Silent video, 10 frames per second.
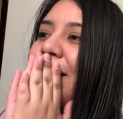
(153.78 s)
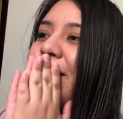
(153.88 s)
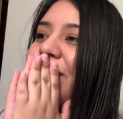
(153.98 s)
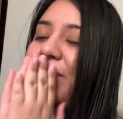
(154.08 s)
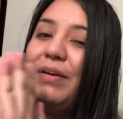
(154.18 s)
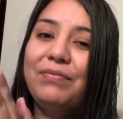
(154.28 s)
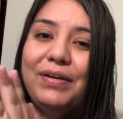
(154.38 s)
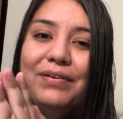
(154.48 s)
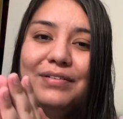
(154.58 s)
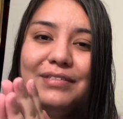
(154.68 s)
from my
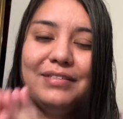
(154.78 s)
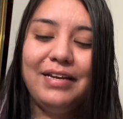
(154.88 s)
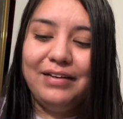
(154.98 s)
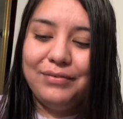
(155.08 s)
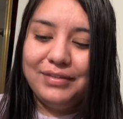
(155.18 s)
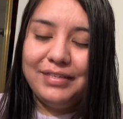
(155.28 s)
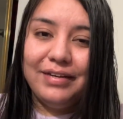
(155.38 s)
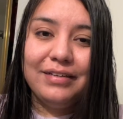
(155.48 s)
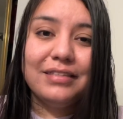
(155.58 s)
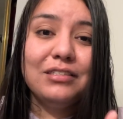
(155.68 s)
fingers. Like, what the
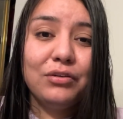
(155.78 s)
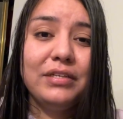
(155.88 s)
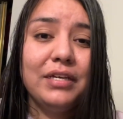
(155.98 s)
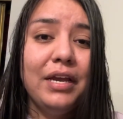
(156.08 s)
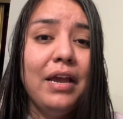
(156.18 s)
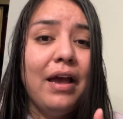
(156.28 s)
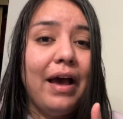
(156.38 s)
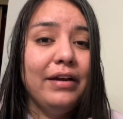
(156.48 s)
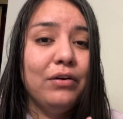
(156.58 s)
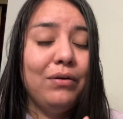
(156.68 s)
heck, this is crazy.
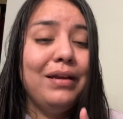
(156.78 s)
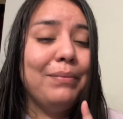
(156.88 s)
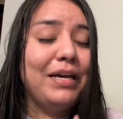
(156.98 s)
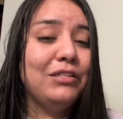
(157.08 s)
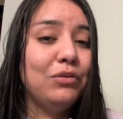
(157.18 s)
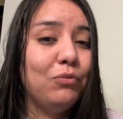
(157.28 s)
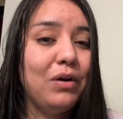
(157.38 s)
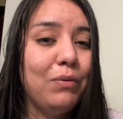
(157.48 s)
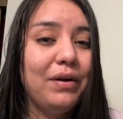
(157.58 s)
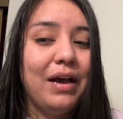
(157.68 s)
I could only imagine
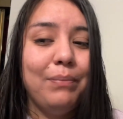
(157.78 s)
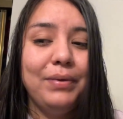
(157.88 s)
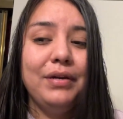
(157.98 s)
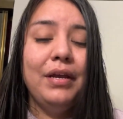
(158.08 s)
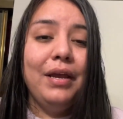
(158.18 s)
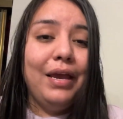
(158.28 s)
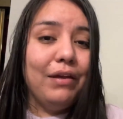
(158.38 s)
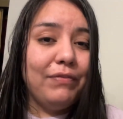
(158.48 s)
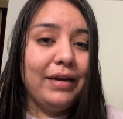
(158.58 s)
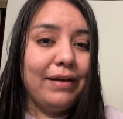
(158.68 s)
what would happen
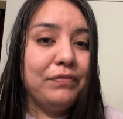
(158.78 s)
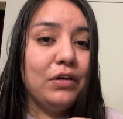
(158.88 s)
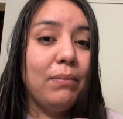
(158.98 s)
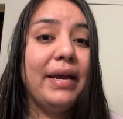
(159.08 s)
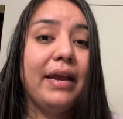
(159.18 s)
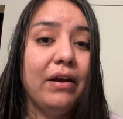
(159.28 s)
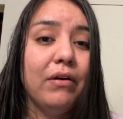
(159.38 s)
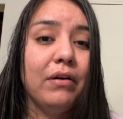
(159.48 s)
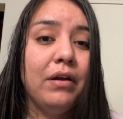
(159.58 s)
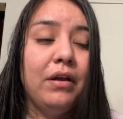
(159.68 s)
if I left it on my
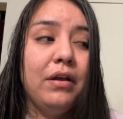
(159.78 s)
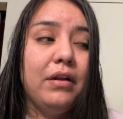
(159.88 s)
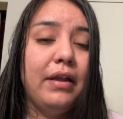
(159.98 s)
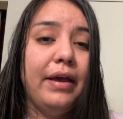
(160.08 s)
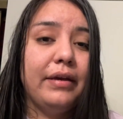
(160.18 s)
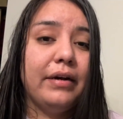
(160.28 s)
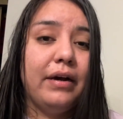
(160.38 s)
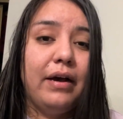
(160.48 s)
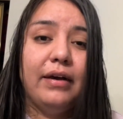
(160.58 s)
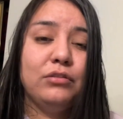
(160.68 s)
hair. Like,
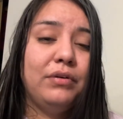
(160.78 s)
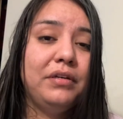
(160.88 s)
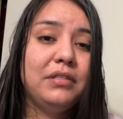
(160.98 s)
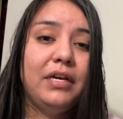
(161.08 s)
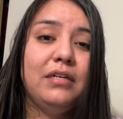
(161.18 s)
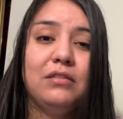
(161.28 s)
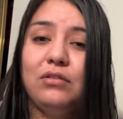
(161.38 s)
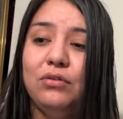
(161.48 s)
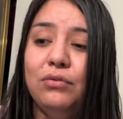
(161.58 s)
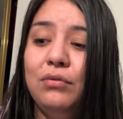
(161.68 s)
as soon as I
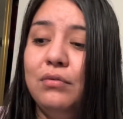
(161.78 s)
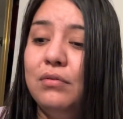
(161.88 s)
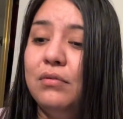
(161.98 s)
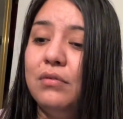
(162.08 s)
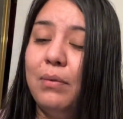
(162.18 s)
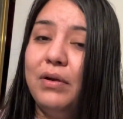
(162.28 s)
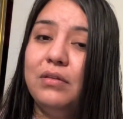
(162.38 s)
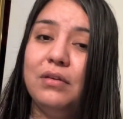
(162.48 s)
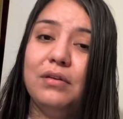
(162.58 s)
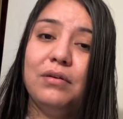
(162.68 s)
knew about
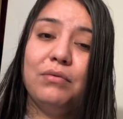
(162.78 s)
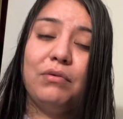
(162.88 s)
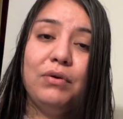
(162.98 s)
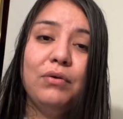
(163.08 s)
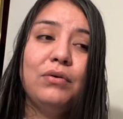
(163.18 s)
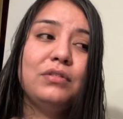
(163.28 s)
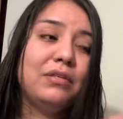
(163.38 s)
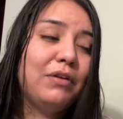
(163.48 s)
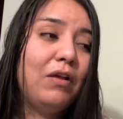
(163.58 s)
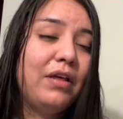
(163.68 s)
the reviews
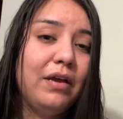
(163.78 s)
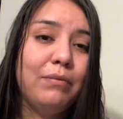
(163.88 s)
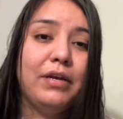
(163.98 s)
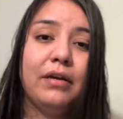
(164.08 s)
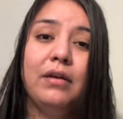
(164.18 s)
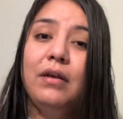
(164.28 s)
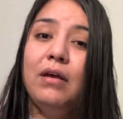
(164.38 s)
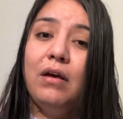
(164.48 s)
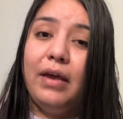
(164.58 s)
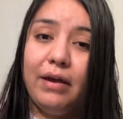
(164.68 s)
and all that, I'm like,
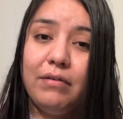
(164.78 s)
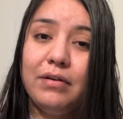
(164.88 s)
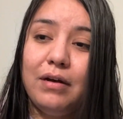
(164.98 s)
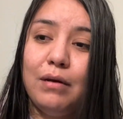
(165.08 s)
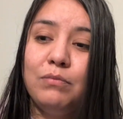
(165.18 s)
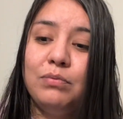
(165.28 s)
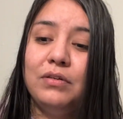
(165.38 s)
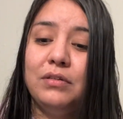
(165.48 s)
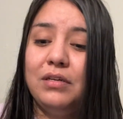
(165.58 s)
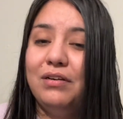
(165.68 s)
hell no, I'm
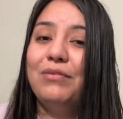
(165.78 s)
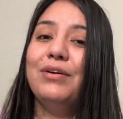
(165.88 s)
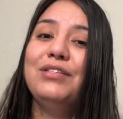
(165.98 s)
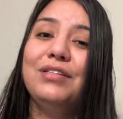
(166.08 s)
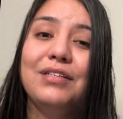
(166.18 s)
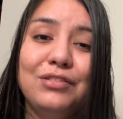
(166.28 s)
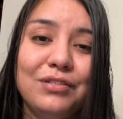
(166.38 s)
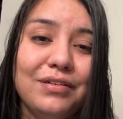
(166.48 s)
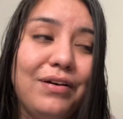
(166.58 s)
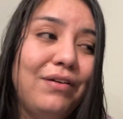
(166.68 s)
fucking washing this
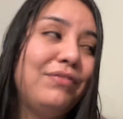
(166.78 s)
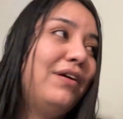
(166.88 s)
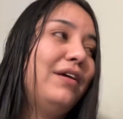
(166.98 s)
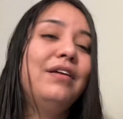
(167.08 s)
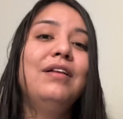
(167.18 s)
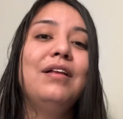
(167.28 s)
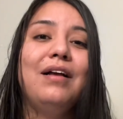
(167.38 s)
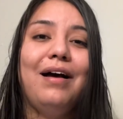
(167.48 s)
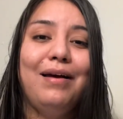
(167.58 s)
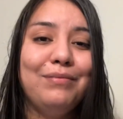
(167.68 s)
shit off. Like,
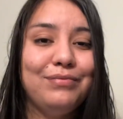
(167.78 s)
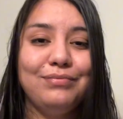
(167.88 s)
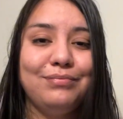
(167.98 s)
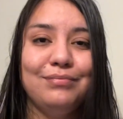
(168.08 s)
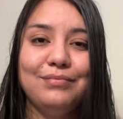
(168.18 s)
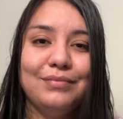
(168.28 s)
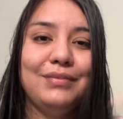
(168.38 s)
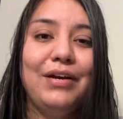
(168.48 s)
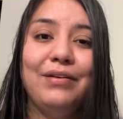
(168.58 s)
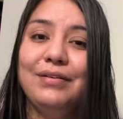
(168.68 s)
I'm
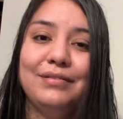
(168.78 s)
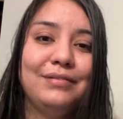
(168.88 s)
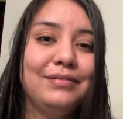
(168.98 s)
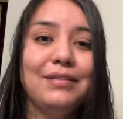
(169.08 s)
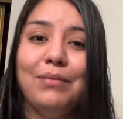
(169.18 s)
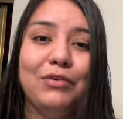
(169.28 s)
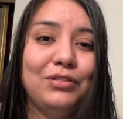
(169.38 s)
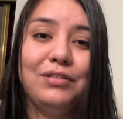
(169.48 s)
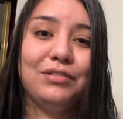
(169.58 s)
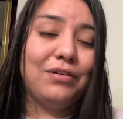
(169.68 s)
there, I'm
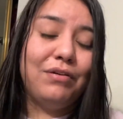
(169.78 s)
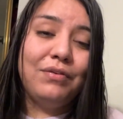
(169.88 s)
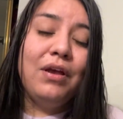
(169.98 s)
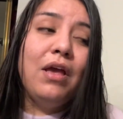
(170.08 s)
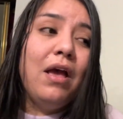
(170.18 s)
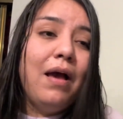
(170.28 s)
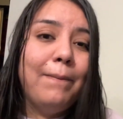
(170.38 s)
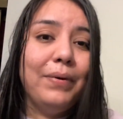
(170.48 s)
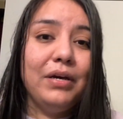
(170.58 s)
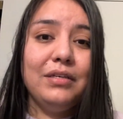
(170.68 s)
washing this shit off.
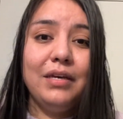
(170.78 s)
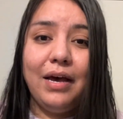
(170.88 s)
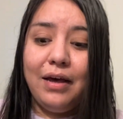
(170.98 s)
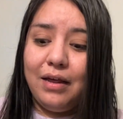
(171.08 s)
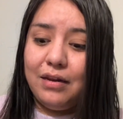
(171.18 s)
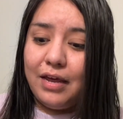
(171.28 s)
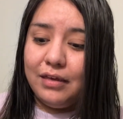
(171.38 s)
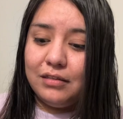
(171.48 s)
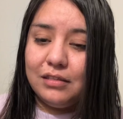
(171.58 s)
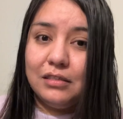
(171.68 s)
But yeah,
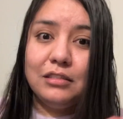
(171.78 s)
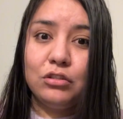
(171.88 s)
like, it's